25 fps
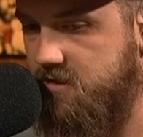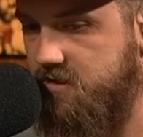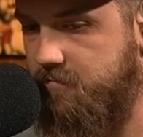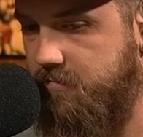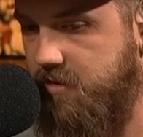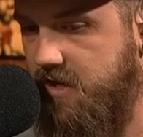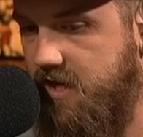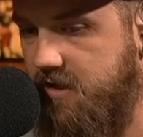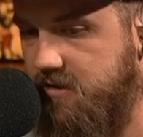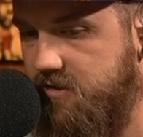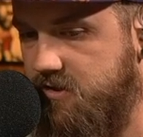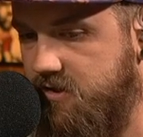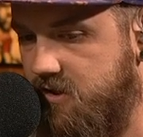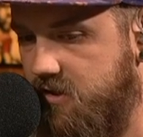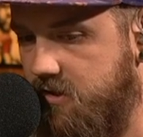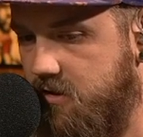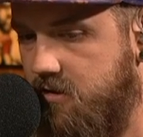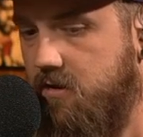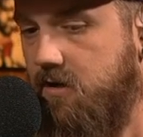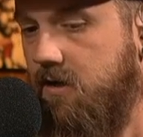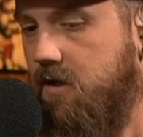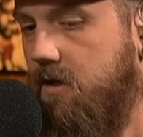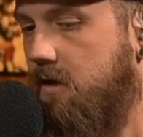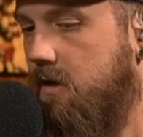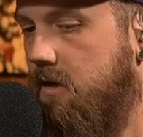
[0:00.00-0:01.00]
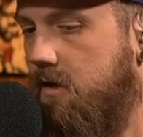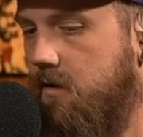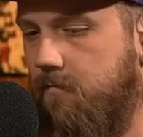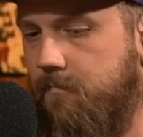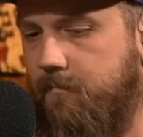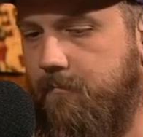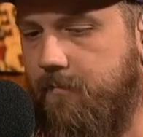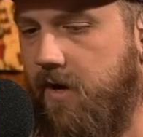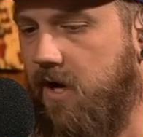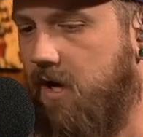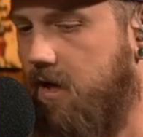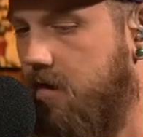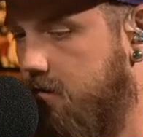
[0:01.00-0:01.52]
this past year,
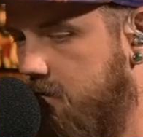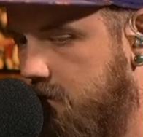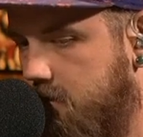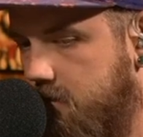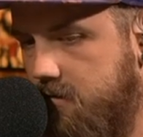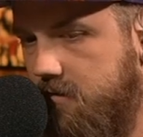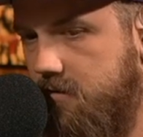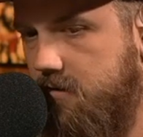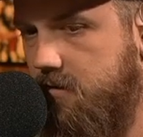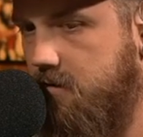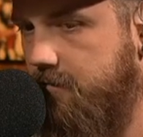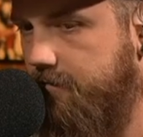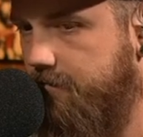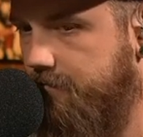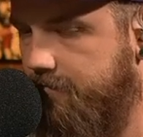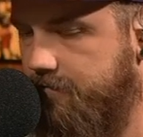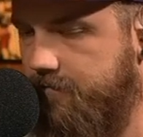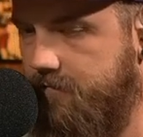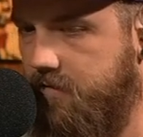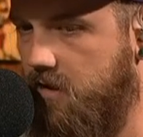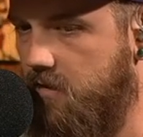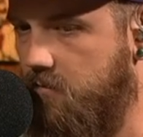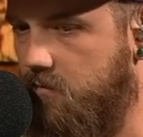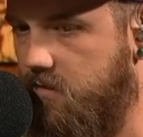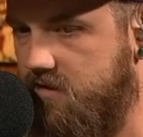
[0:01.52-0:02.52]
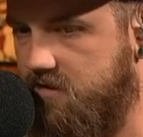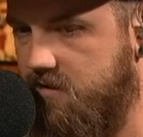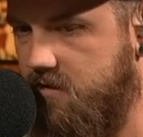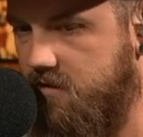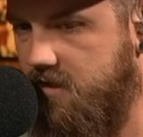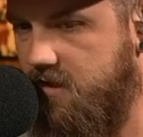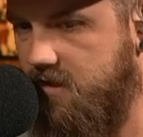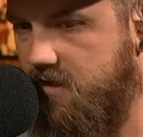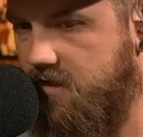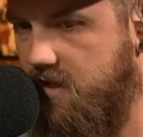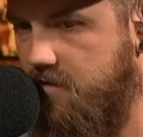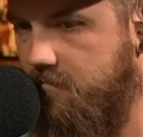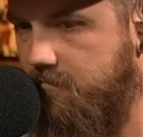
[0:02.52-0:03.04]
but it wasn't
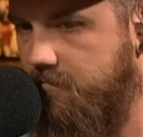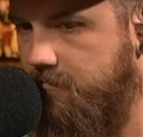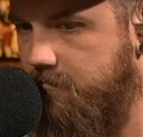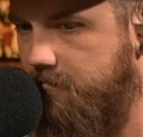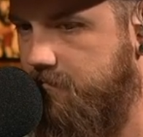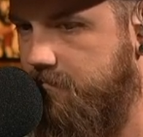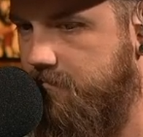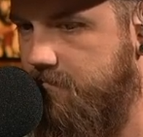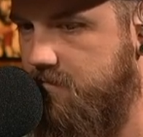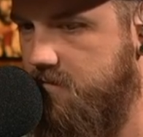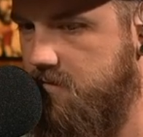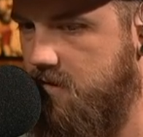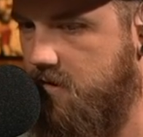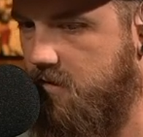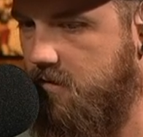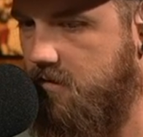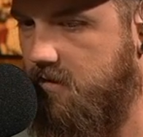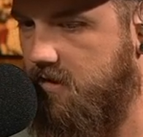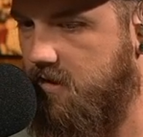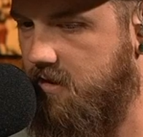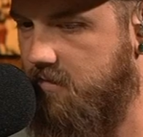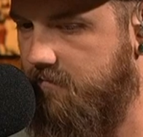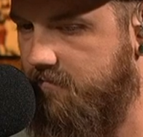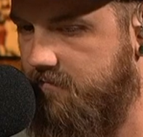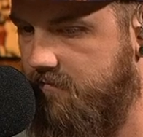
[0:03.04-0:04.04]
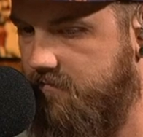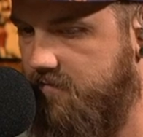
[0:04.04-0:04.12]
like they, you know, they